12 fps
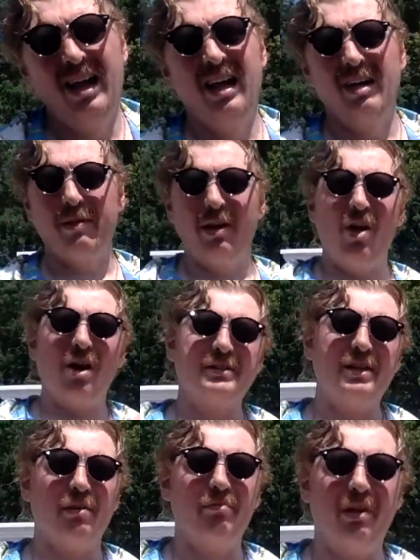my
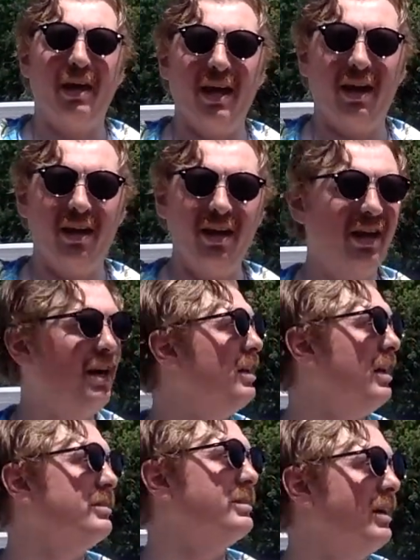long-term plan,
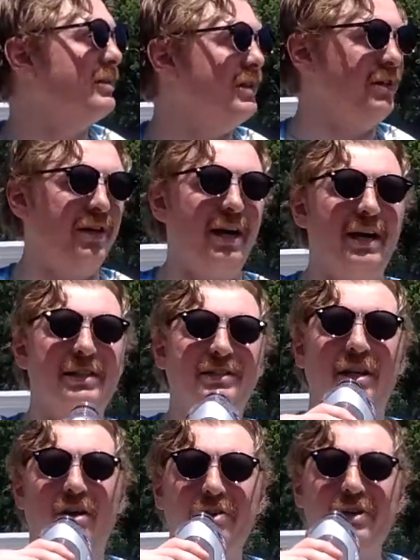I'll tell it to you guys. You
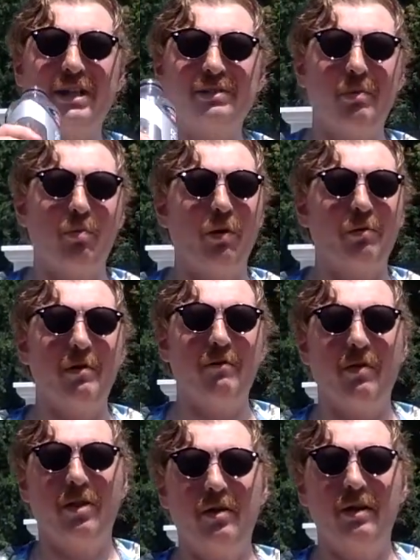guys have been with me for
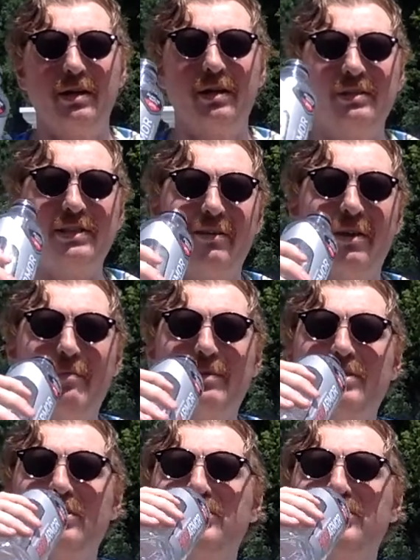37 episodes